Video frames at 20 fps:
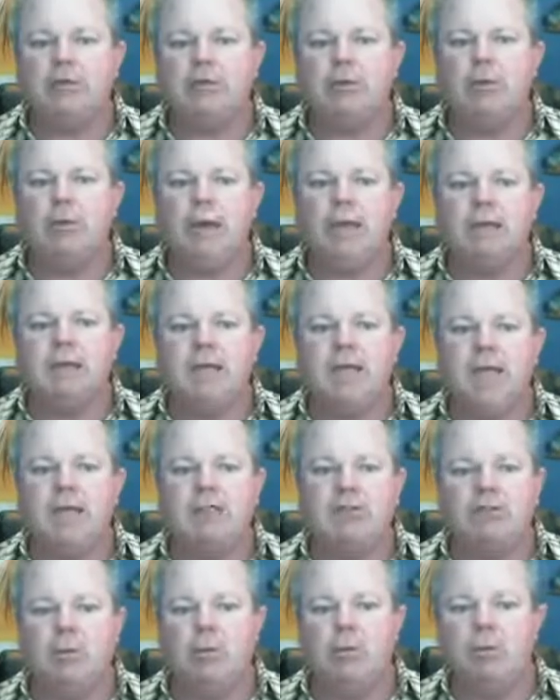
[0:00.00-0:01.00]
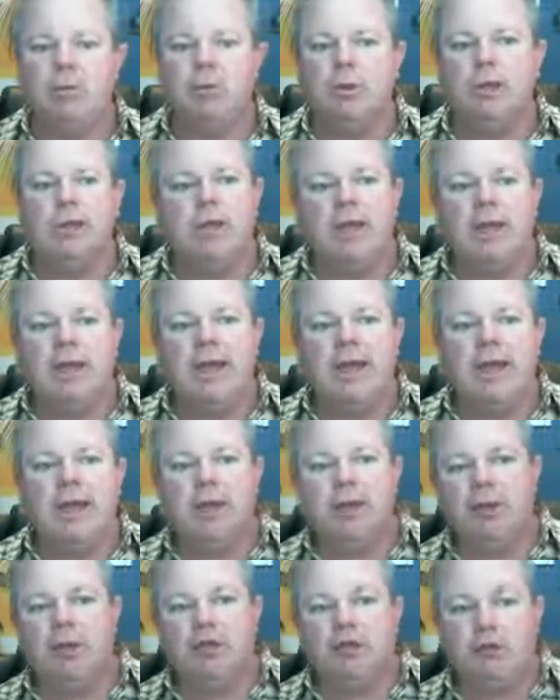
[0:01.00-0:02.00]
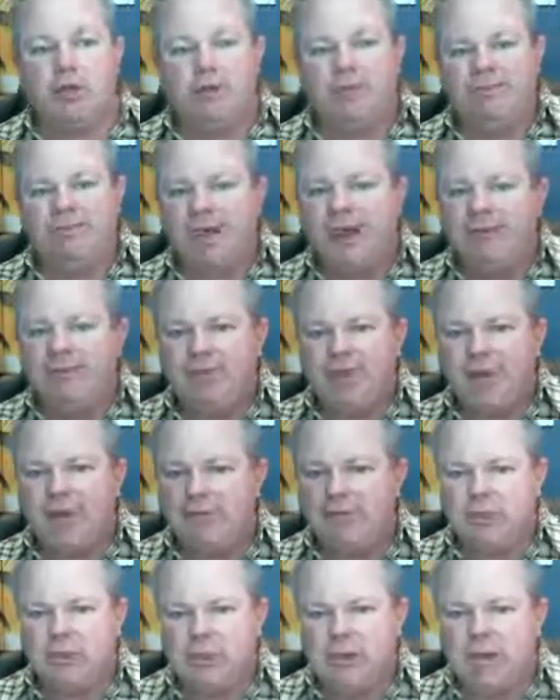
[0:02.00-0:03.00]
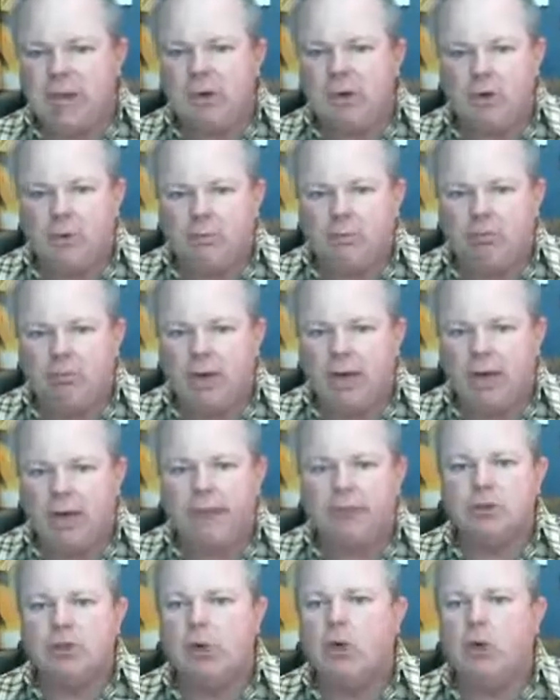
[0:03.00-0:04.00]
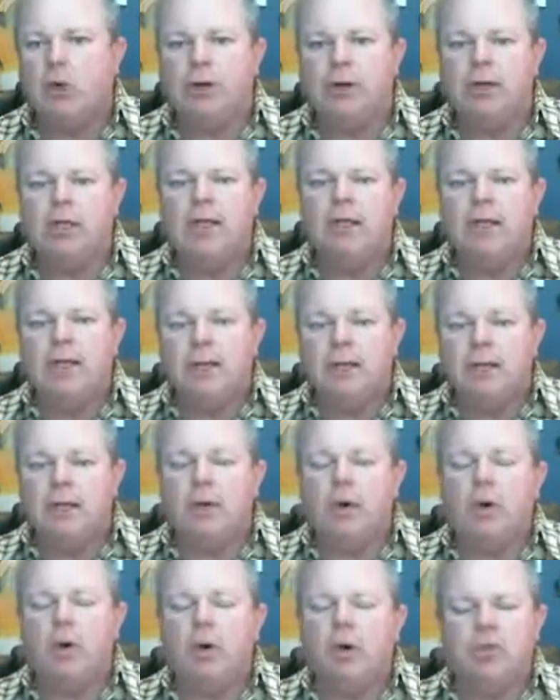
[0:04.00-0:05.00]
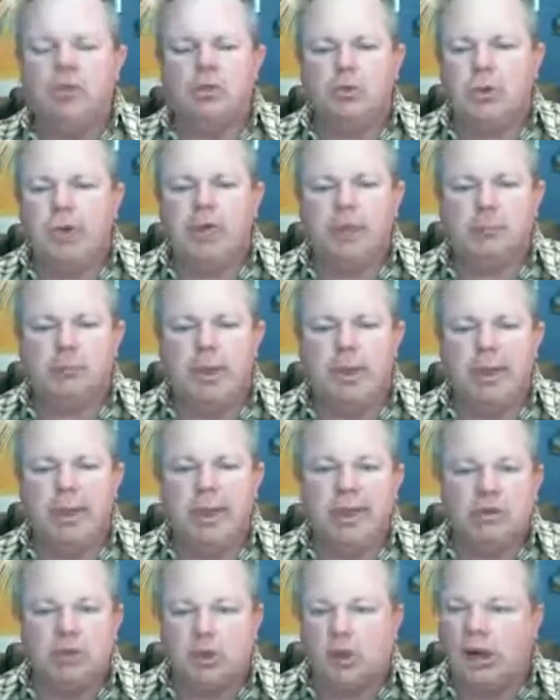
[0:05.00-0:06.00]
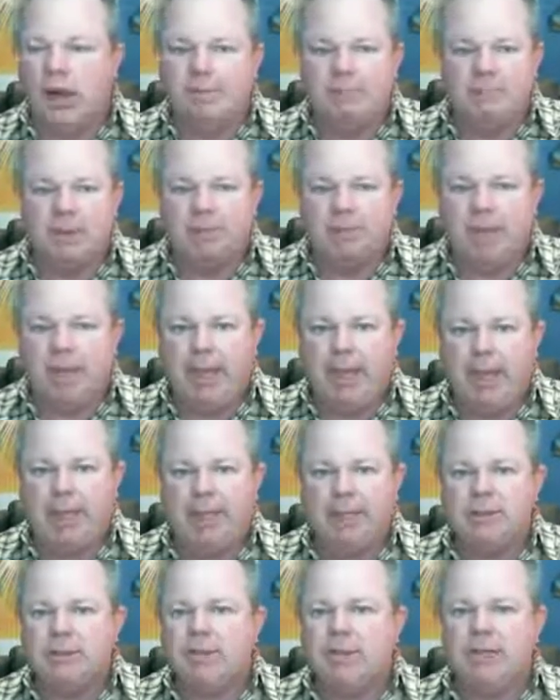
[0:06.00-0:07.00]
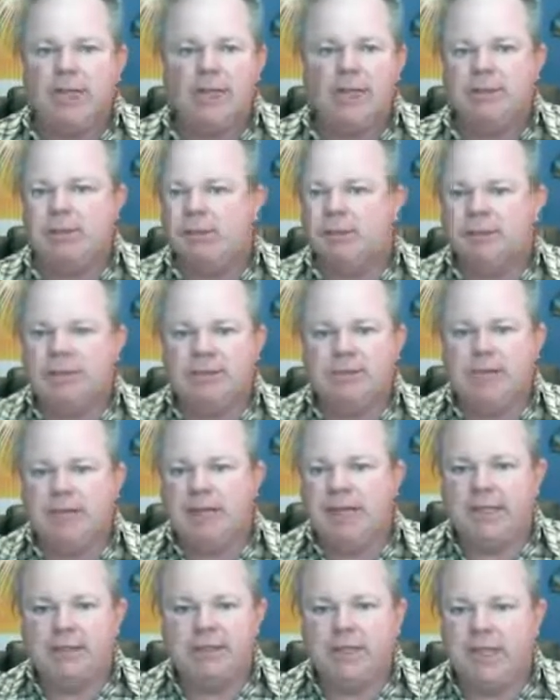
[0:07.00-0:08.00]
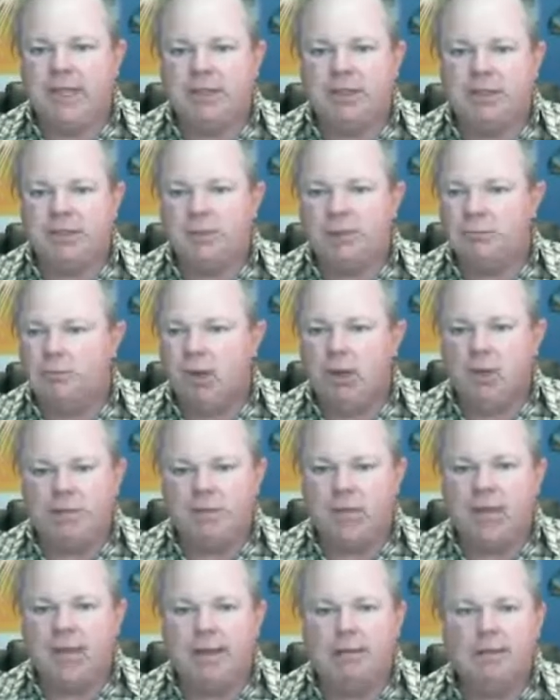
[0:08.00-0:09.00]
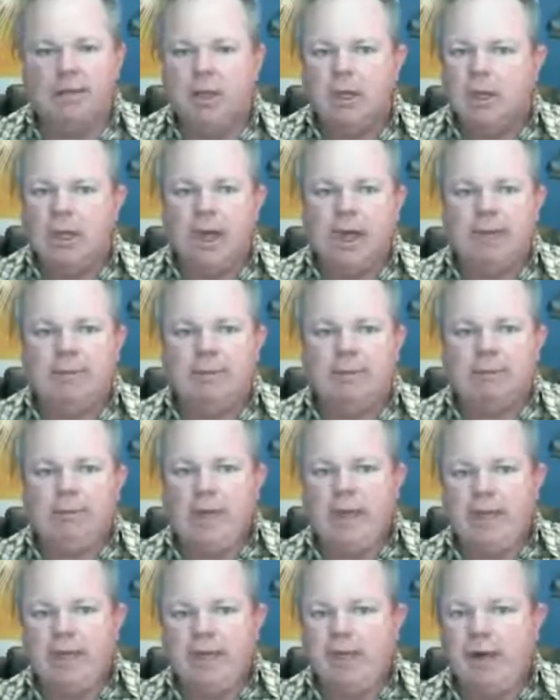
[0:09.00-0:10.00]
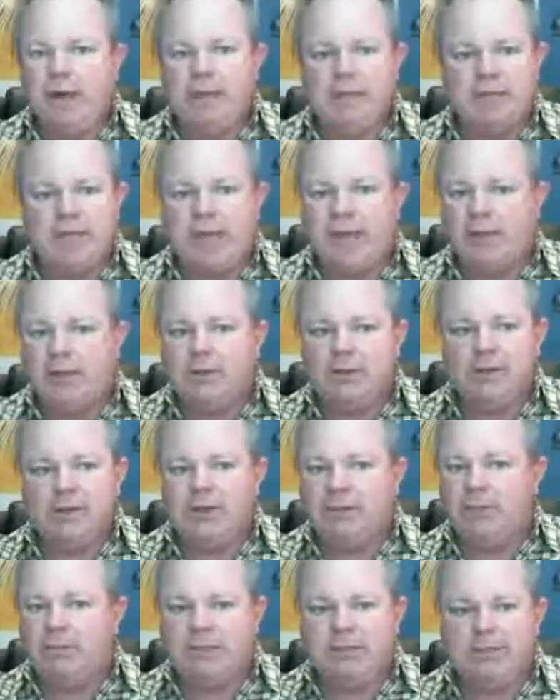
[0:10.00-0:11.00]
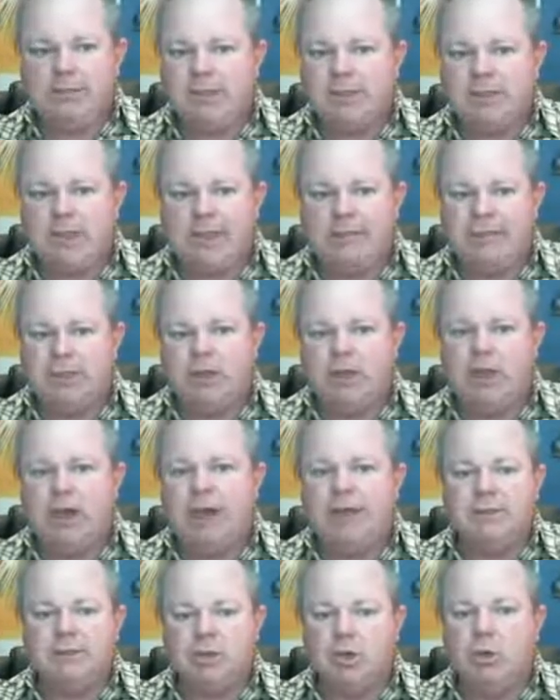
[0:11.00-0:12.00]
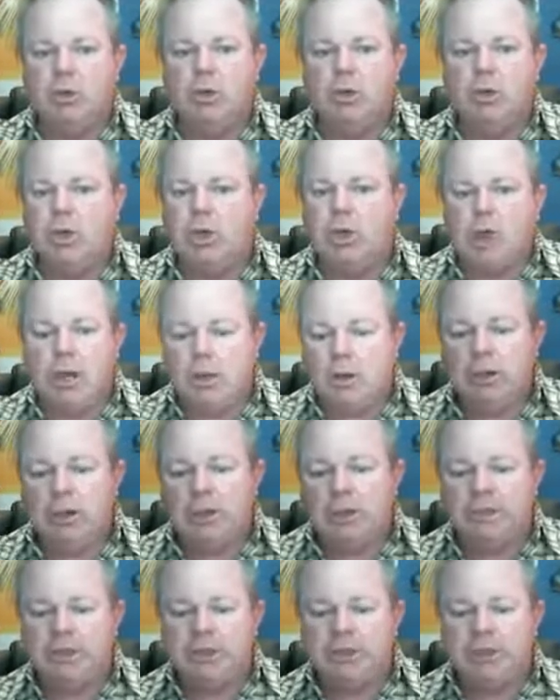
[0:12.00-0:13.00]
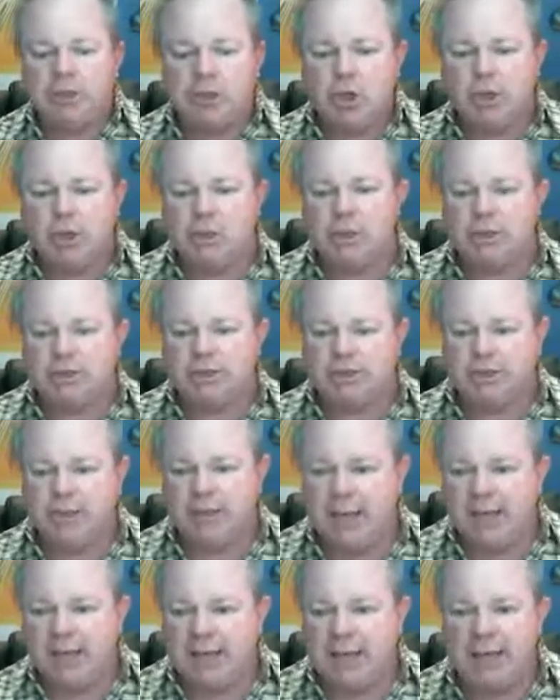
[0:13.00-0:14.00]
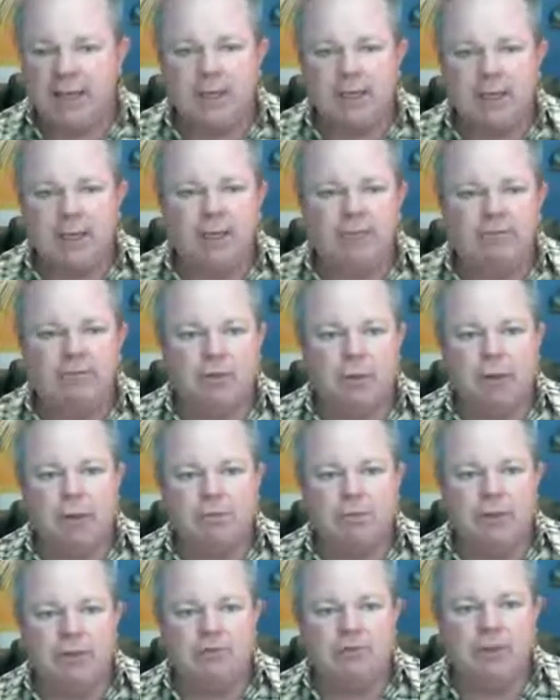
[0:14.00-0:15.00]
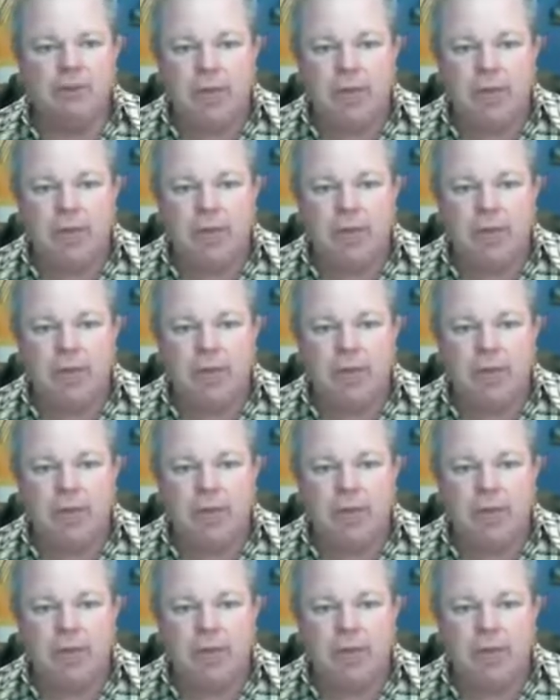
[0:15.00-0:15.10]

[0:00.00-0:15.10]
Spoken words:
and actually what it takes from like maybe a $25,000 product or a squeeze page or opt-in page into something that's actually small time. I mean, right here is that this is going to be big time for you guys. So let me just show you what's inside it if